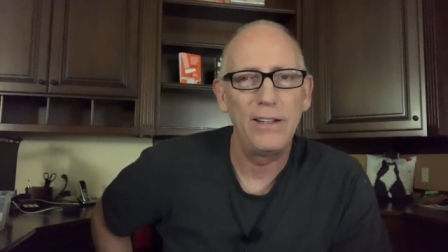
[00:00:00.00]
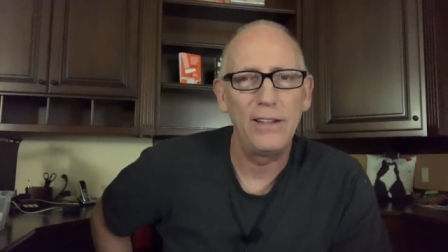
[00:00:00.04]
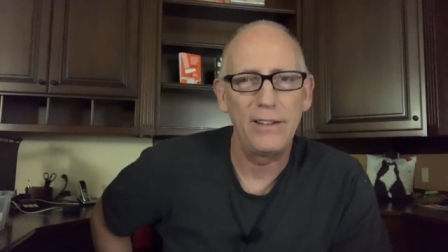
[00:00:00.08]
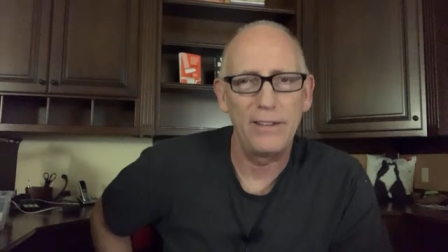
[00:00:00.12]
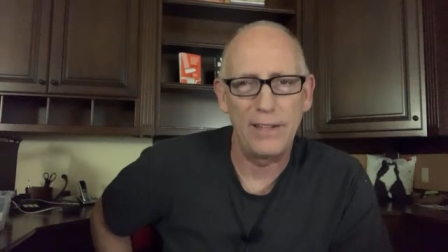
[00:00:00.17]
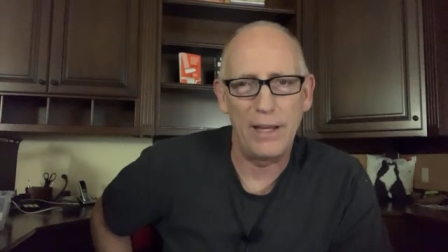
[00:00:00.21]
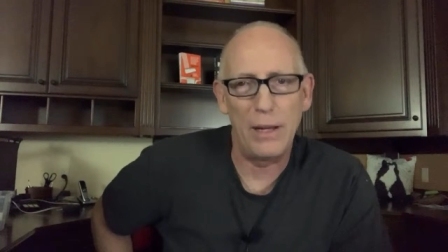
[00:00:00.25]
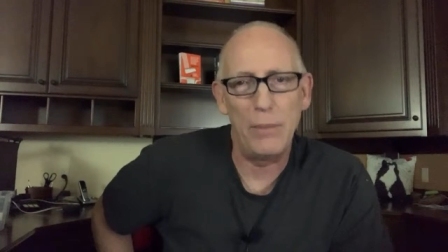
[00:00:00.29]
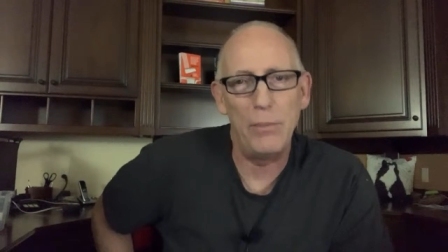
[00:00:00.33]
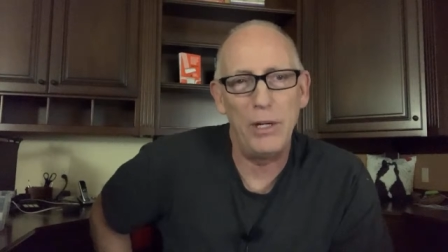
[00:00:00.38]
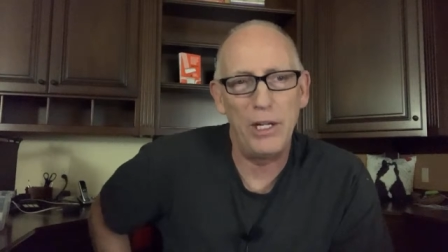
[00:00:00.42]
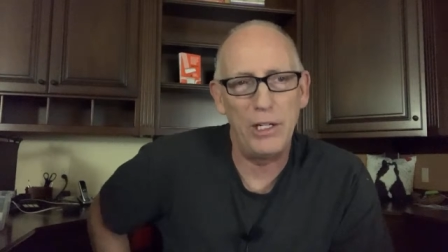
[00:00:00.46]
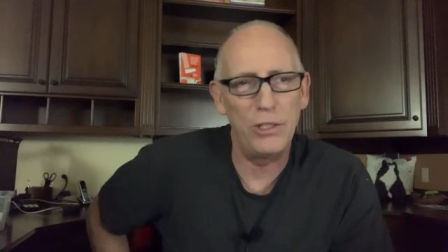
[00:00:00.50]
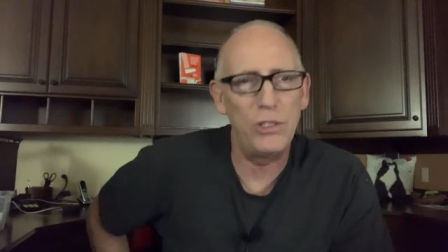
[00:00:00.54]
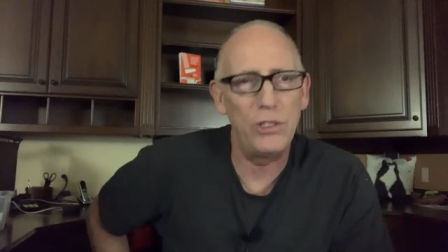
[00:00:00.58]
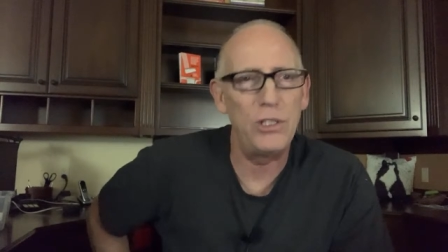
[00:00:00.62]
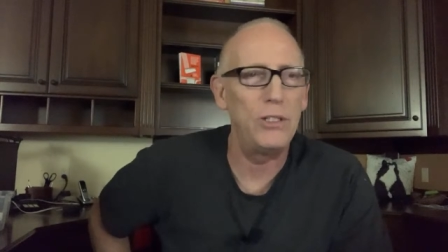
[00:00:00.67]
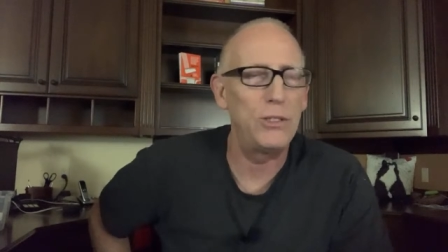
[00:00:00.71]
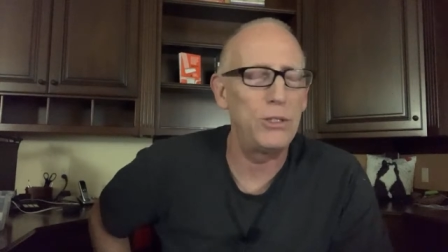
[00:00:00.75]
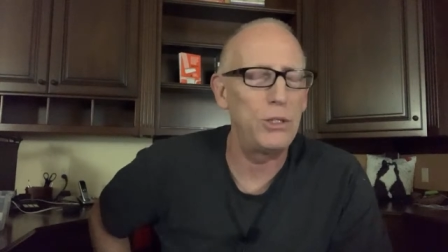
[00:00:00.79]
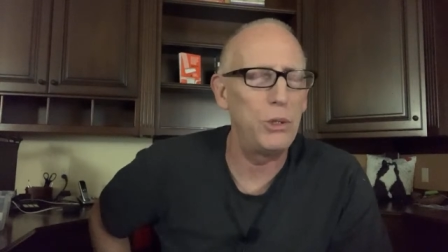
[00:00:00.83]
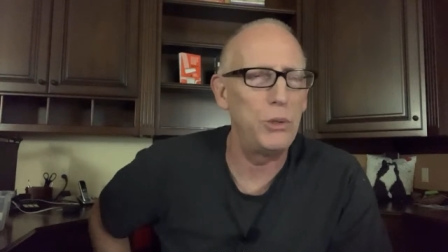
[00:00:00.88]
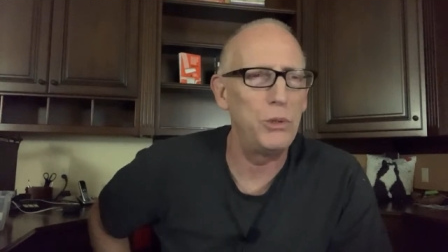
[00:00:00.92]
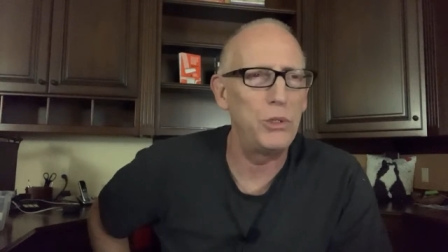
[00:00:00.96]
that means
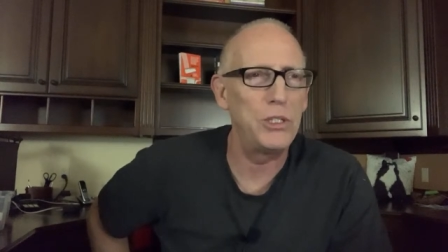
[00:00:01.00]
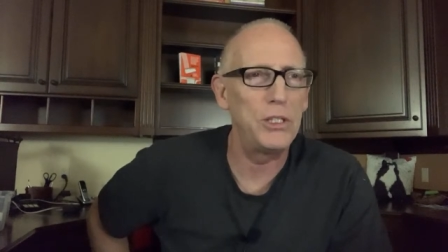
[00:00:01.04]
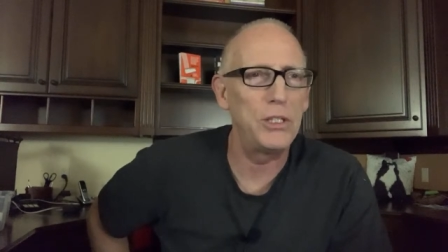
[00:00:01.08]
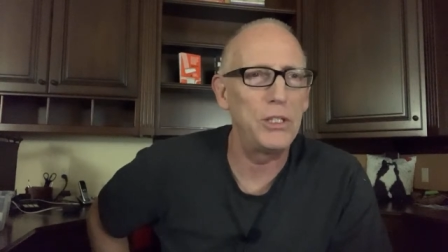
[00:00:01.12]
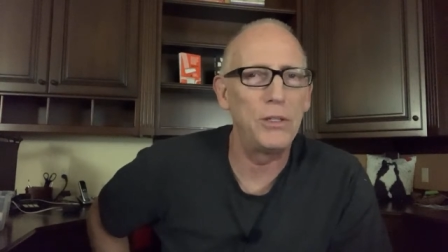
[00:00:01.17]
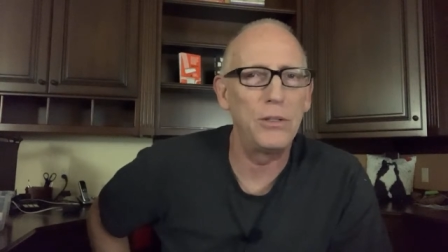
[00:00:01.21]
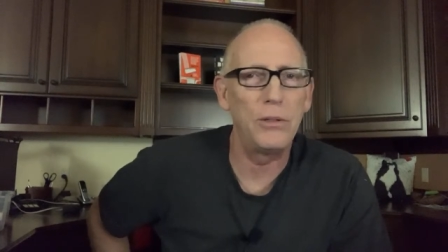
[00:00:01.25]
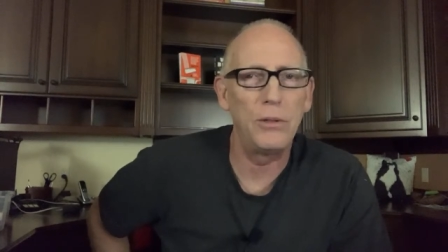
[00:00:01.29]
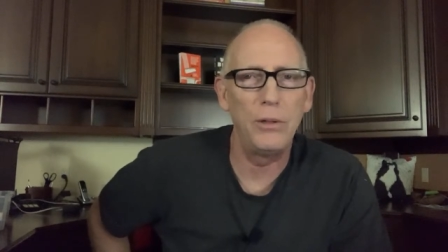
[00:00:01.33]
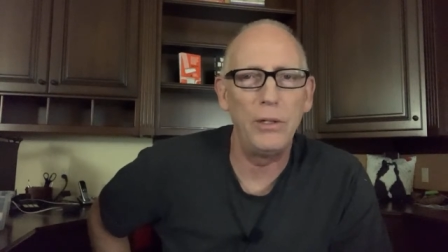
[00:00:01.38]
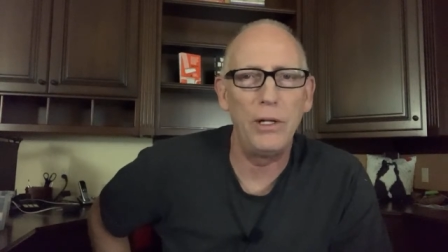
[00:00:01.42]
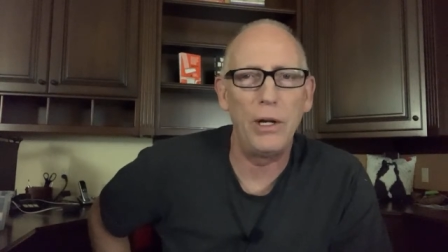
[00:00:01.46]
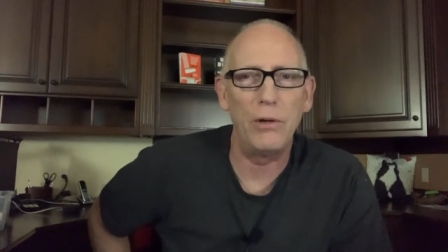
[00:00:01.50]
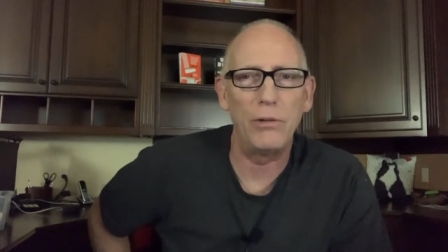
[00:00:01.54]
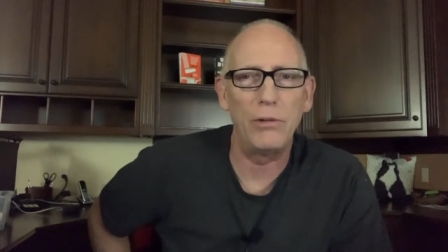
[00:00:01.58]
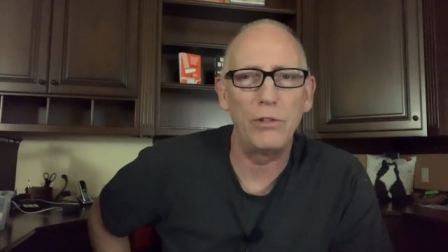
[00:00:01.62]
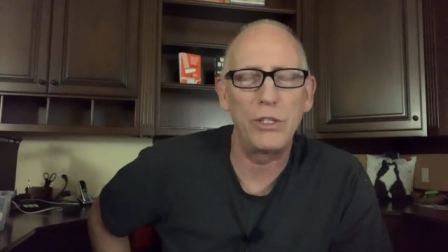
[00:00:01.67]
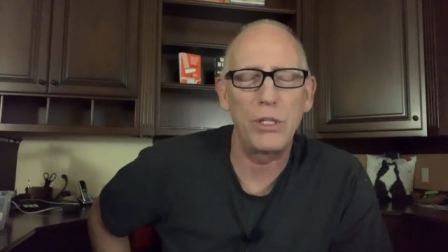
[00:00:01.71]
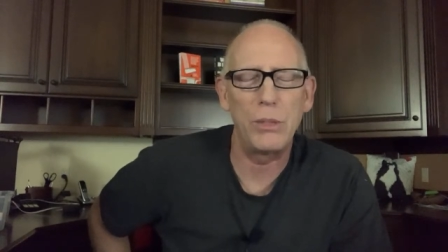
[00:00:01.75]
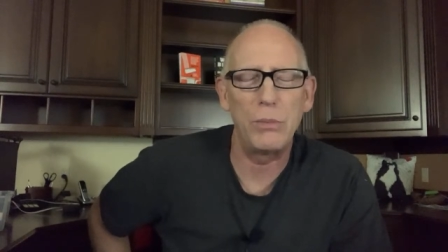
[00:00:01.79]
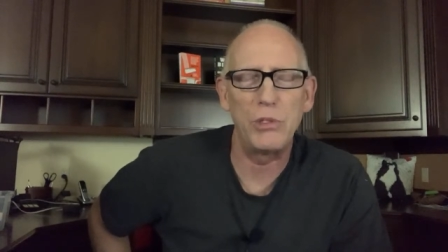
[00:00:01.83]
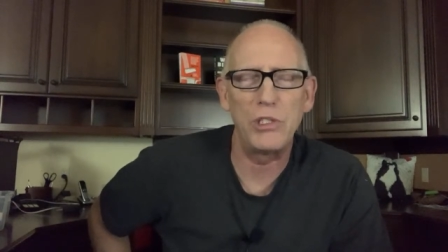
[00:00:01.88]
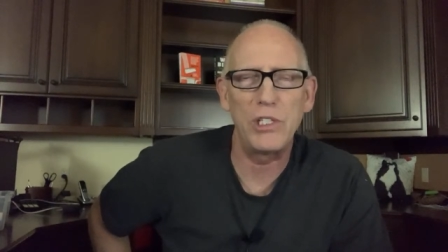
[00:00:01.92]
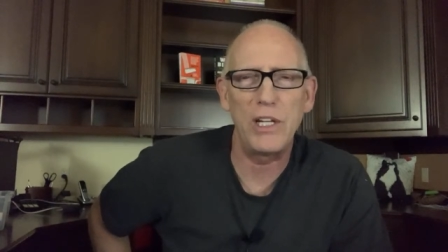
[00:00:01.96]
he's losing, you know,
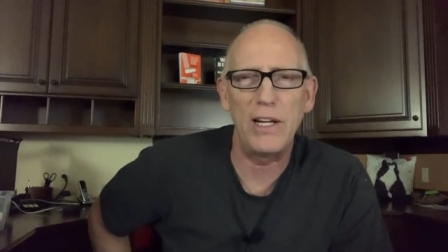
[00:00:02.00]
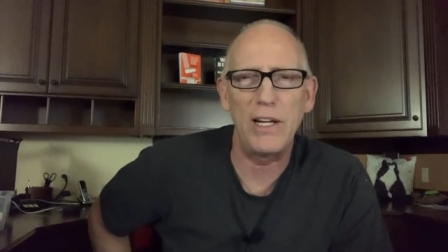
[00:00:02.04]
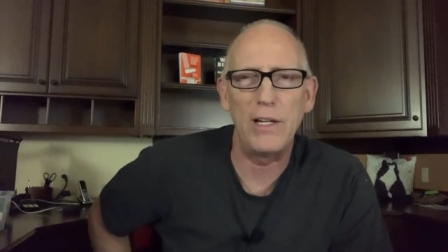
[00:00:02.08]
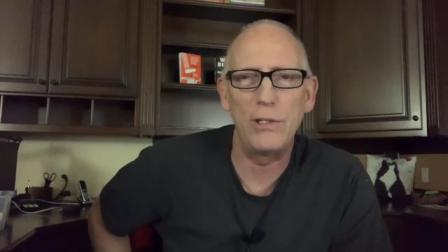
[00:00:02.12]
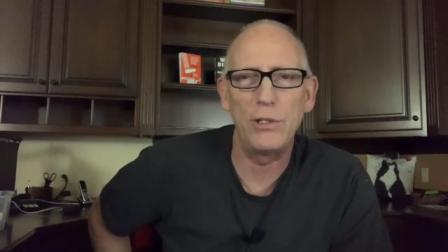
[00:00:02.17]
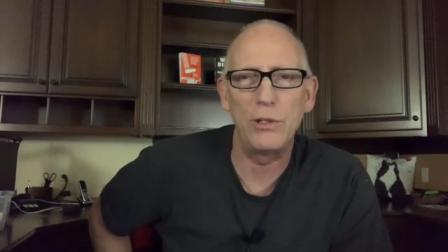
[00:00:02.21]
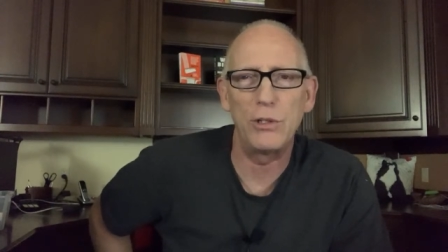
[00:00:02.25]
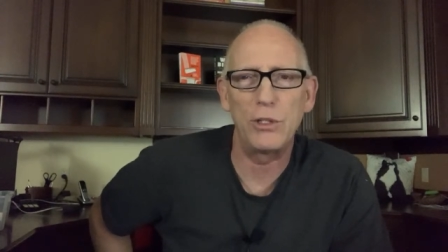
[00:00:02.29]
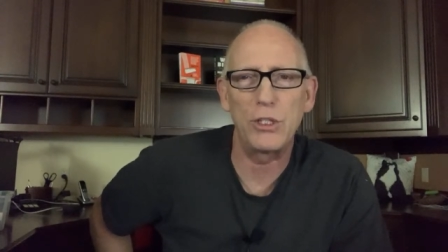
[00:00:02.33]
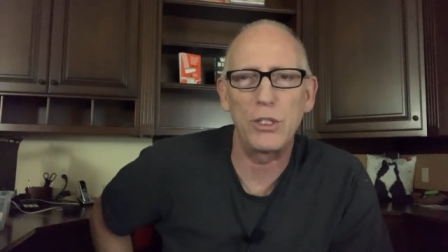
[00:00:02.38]
substantial